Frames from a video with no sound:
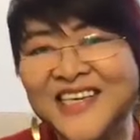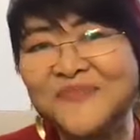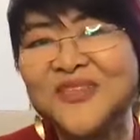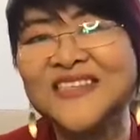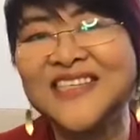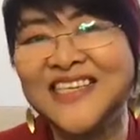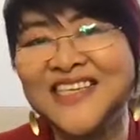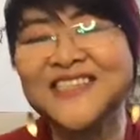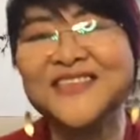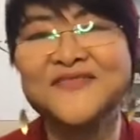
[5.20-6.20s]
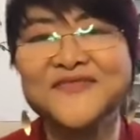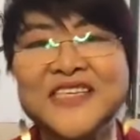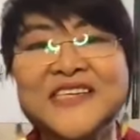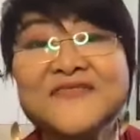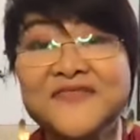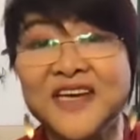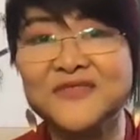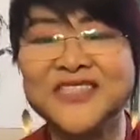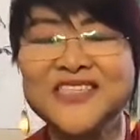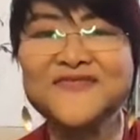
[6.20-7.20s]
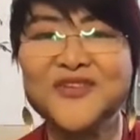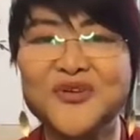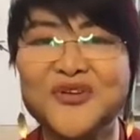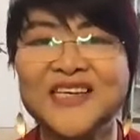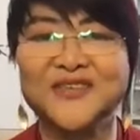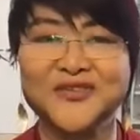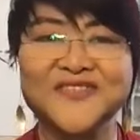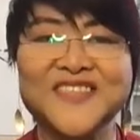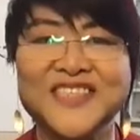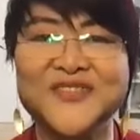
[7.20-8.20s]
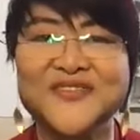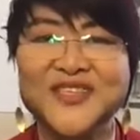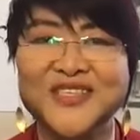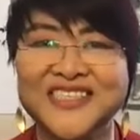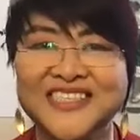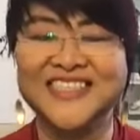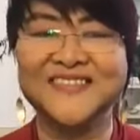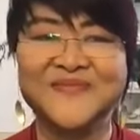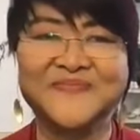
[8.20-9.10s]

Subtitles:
I'm the Dean of the Faculty of Law at Oxford University.